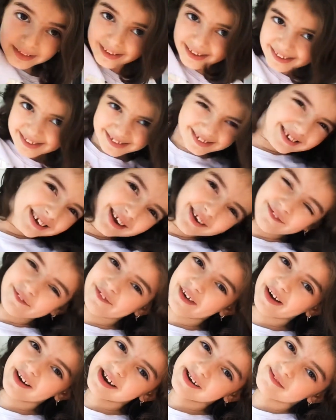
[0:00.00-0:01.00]
the tooth
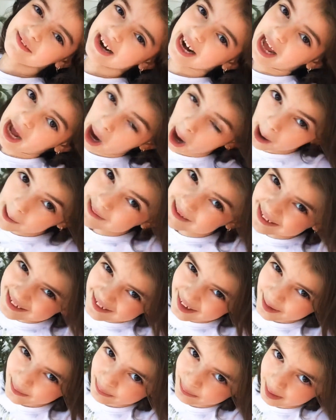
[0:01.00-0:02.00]
fairy and what I hope she's
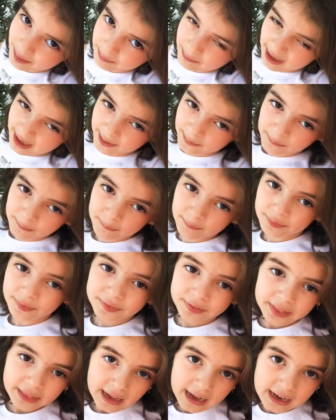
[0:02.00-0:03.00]
going to bring me.
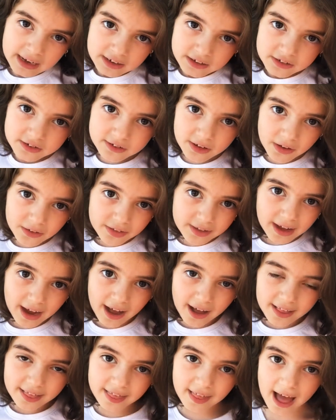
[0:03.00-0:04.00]
So
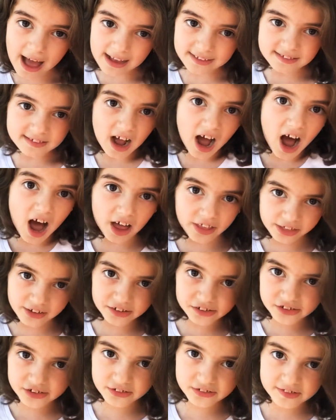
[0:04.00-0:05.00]
the last other
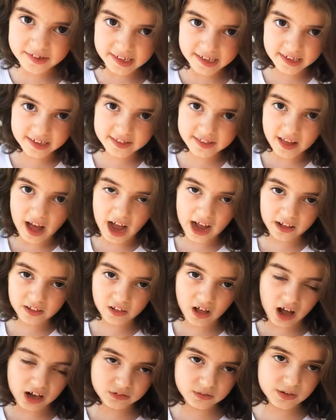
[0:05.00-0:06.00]
two teeth I
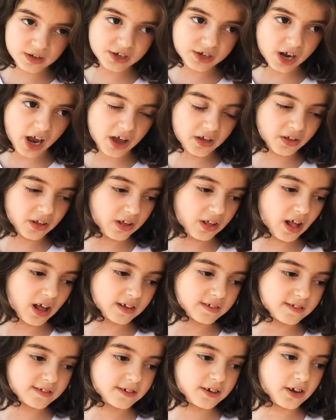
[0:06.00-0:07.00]
lost, which I only
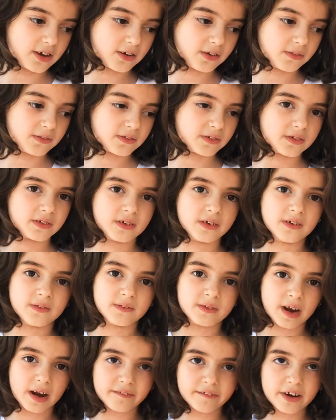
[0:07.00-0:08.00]
lost two,
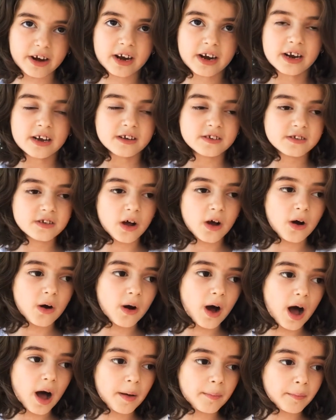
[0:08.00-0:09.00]
whatever. So
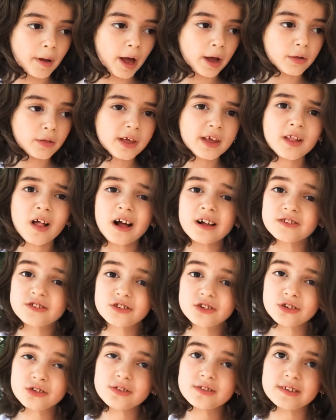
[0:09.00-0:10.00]
um, I only lost
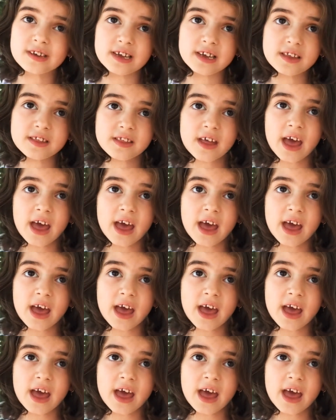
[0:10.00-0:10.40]
two teeth,